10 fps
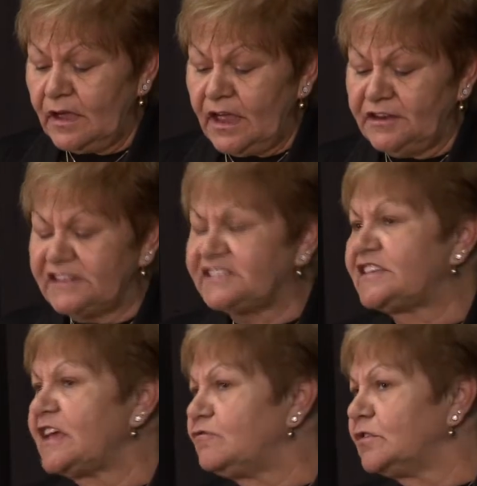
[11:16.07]
and a
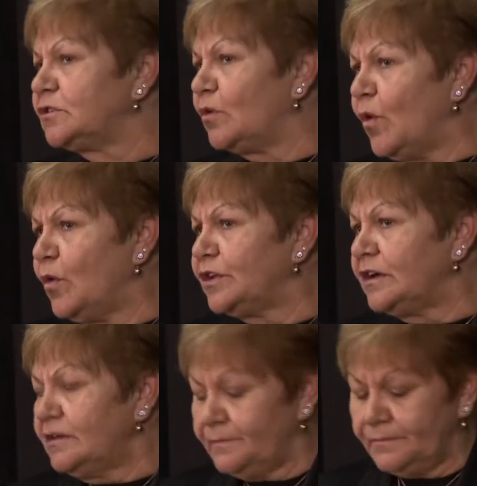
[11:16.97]
sacred
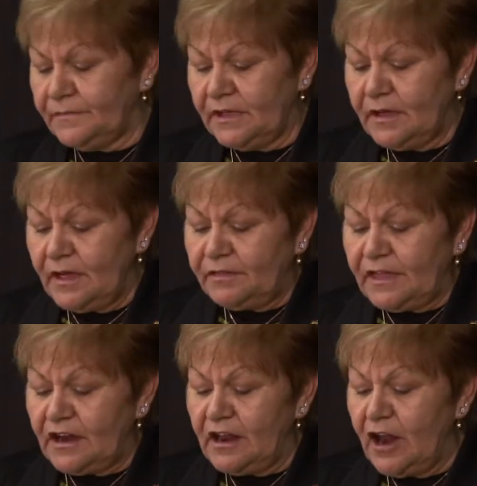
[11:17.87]
order
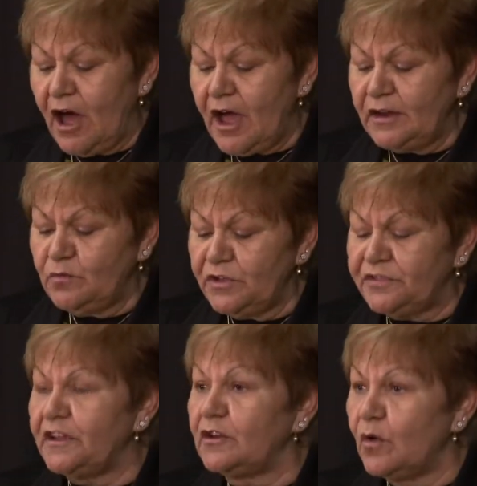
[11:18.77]
that align
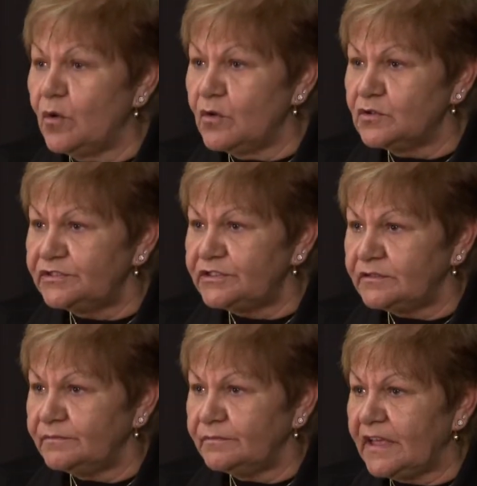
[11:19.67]
with the
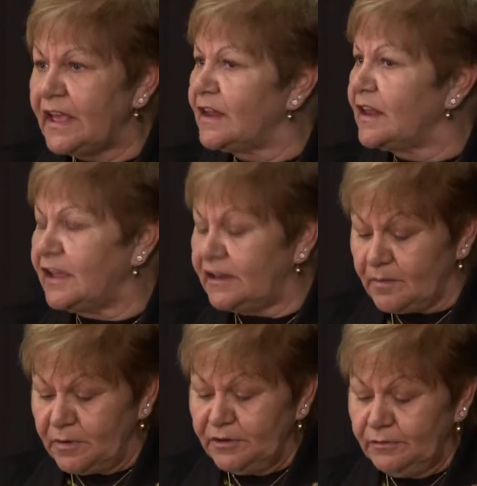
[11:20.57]
laws,
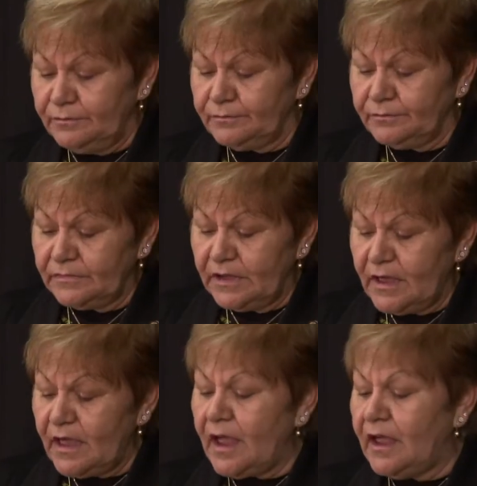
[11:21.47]
L-A-W,
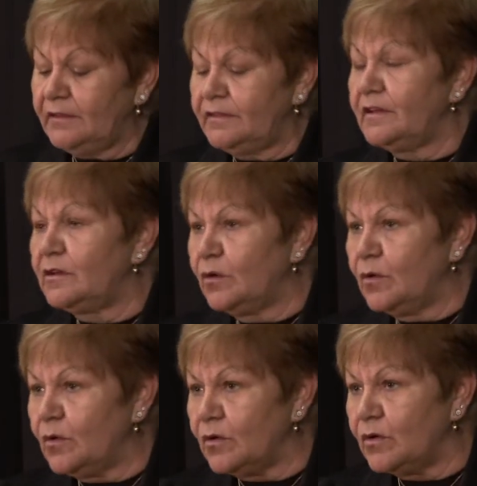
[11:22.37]
and the
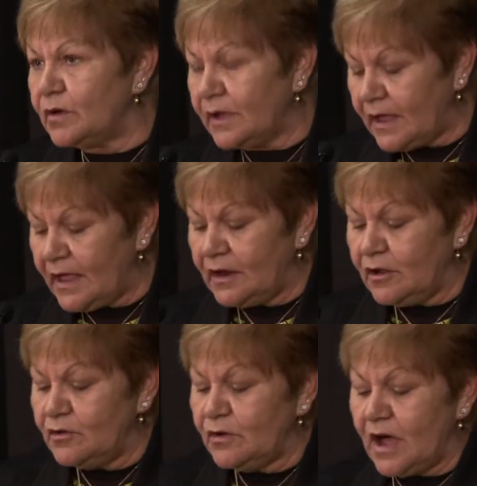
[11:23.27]
law,
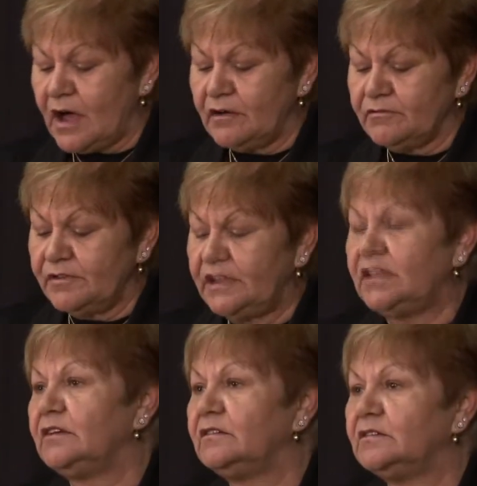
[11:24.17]

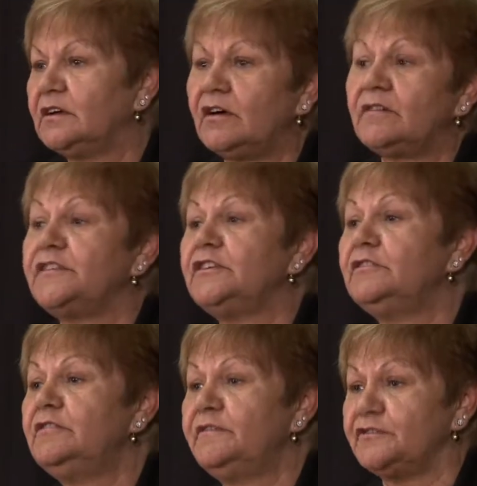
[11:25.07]
L-O-R-E, of the
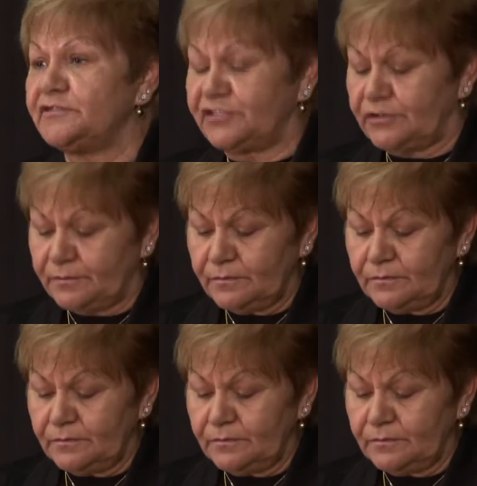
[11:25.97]
universe.